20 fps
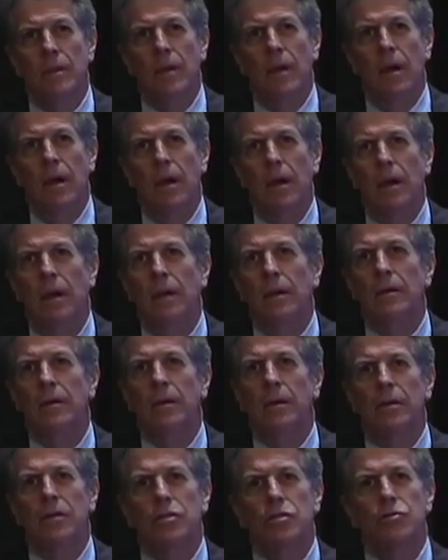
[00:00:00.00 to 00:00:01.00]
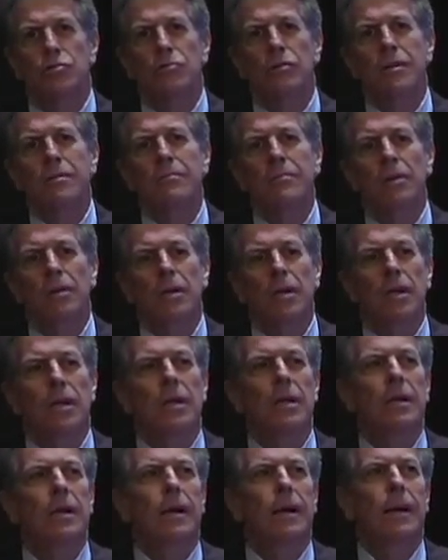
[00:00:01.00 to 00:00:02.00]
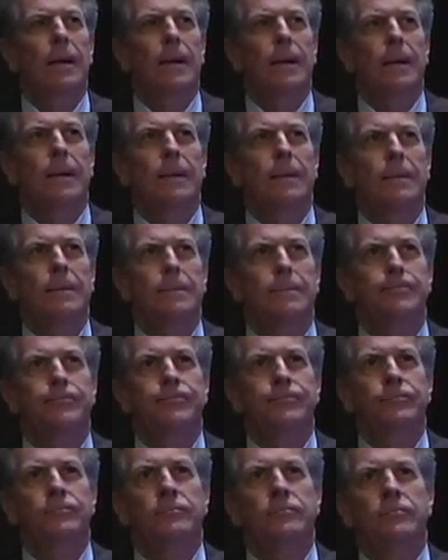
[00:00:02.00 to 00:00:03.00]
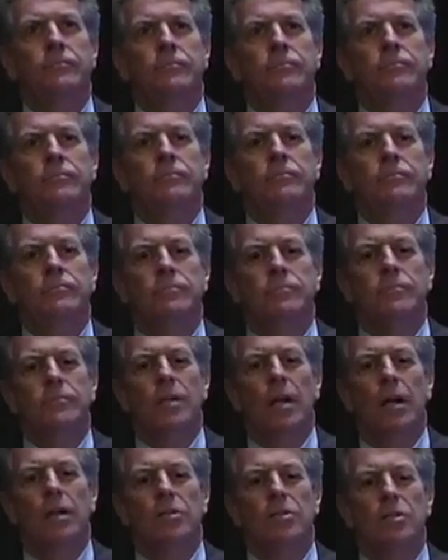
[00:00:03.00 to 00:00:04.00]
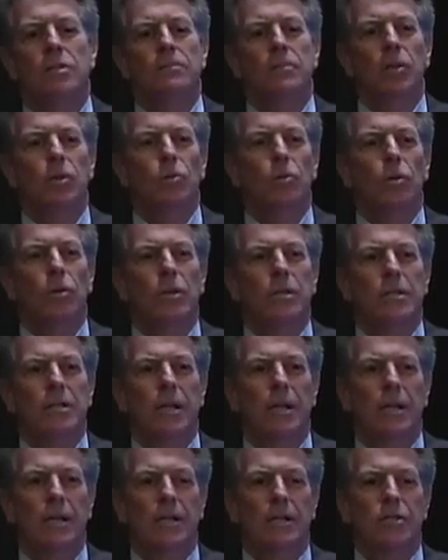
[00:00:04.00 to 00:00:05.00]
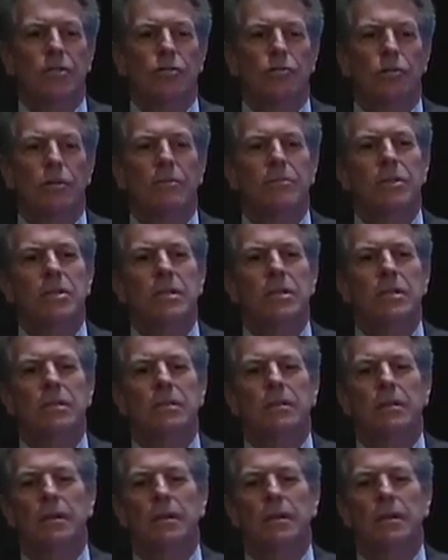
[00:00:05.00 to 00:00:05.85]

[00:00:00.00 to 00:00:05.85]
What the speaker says: an extremely, I'll simply call it an extremist